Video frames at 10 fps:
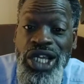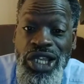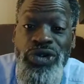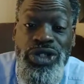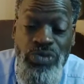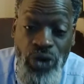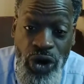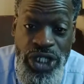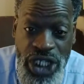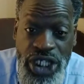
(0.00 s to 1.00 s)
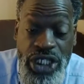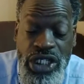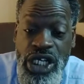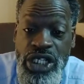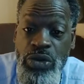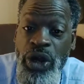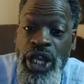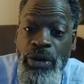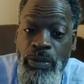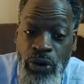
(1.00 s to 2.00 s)
There was more teachers because
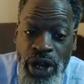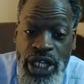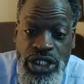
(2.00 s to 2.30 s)
when the